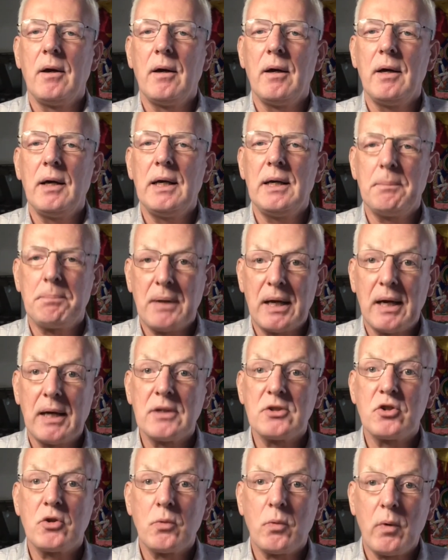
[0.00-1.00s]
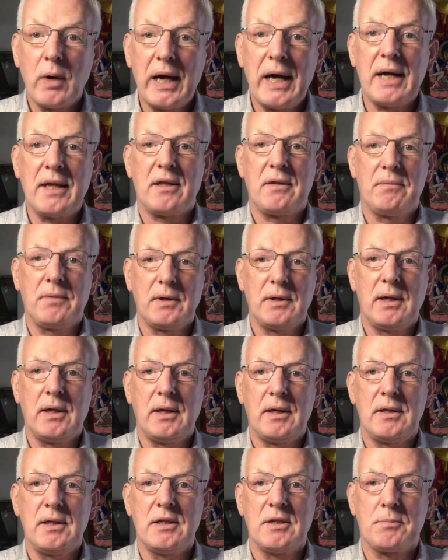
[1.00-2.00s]
it applies to wrathful
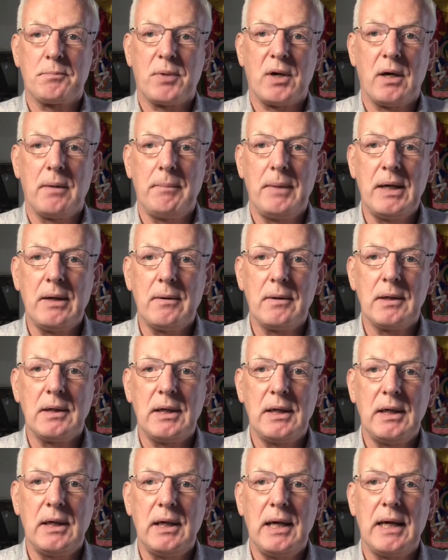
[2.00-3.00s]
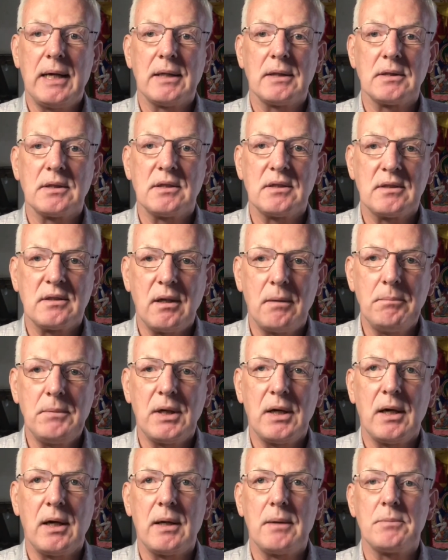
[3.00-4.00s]
deities primarily, and
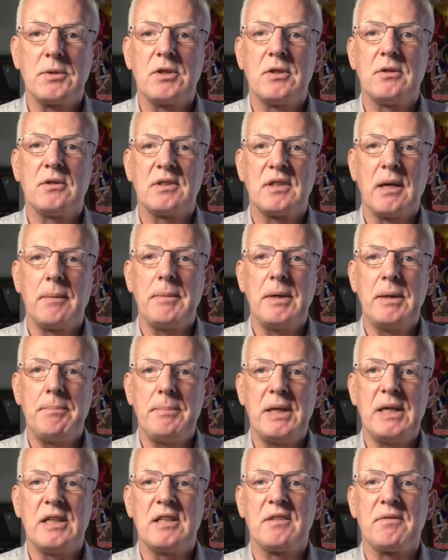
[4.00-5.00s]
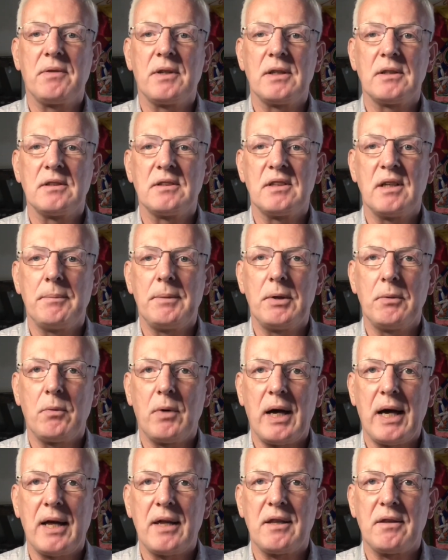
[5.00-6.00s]
sometimes to semi-peaceful and
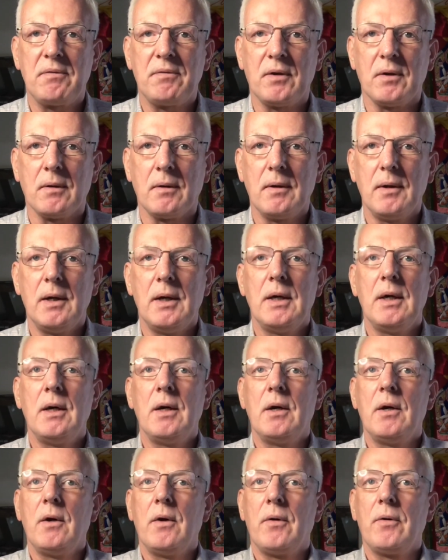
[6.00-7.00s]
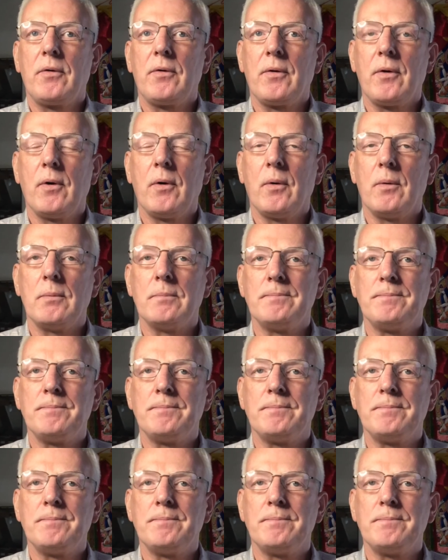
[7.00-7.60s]
semi-wrathful. So